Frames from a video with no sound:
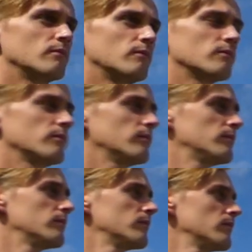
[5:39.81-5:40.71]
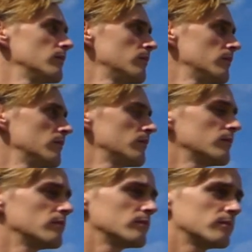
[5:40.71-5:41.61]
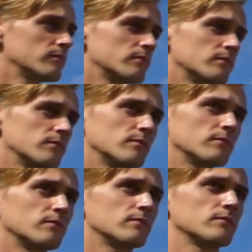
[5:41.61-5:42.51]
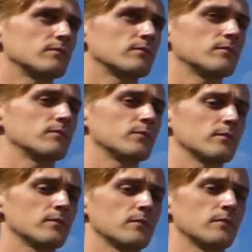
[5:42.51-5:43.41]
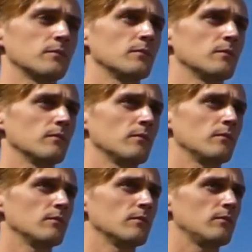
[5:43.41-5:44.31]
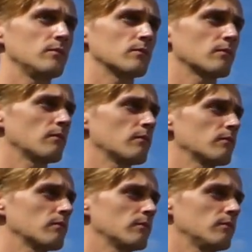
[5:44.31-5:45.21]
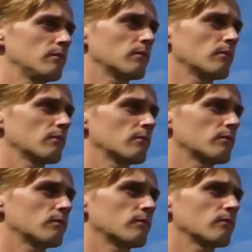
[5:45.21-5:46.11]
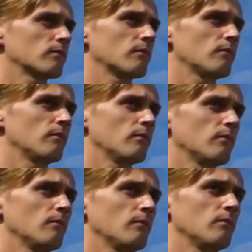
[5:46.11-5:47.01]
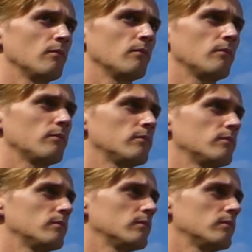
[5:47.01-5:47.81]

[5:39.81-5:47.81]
The person shown says nothing.